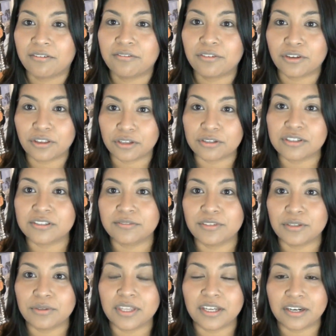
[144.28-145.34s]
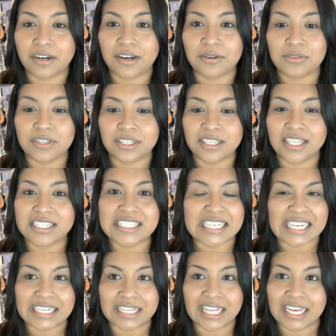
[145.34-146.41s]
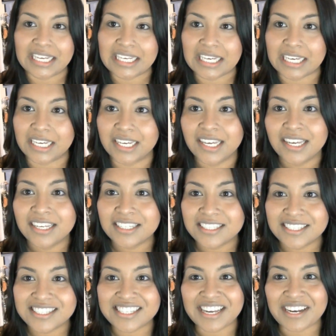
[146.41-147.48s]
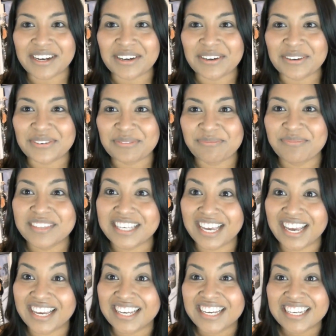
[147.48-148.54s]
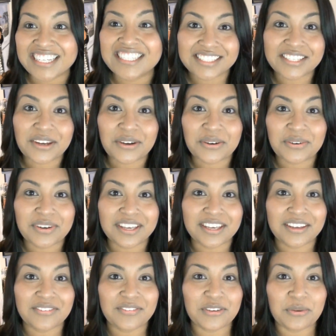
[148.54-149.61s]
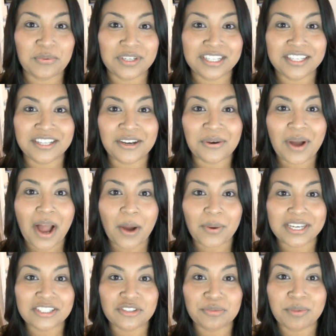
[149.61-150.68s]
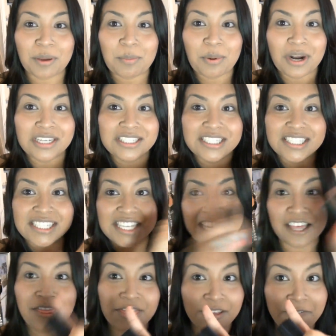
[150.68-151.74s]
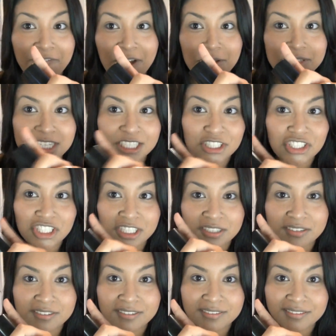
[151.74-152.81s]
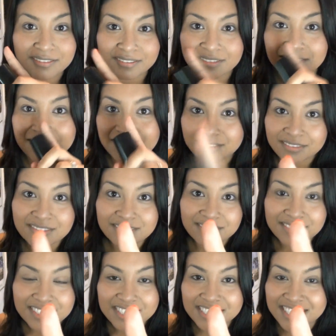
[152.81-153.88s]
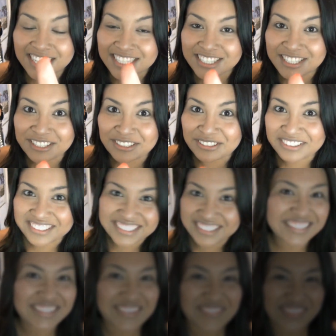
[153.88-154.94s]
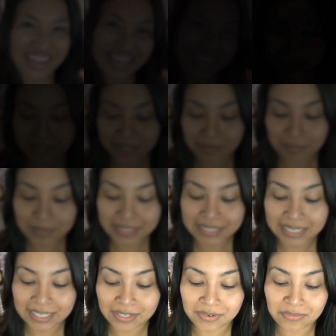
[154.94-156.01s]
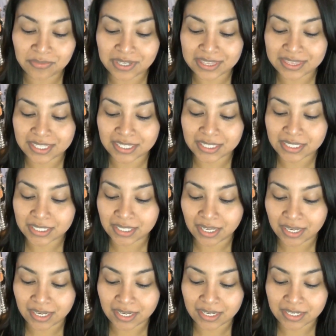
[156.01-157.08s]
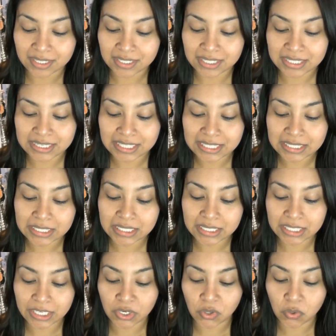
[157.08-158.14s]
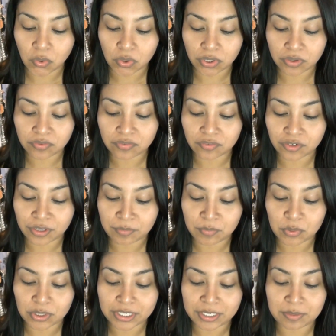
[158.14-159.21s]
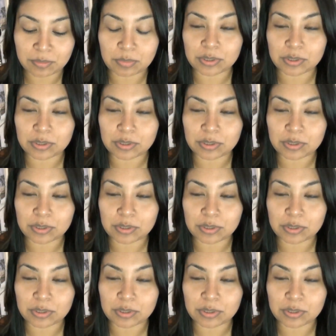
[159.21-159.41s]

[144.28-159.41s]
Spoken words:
for those of you that are out there that didn't like it. So yeah, so if you want to know how I do my process in the foundation, stay tuned. So I'm going to begin with the Clean and Clear Oil-Free Morning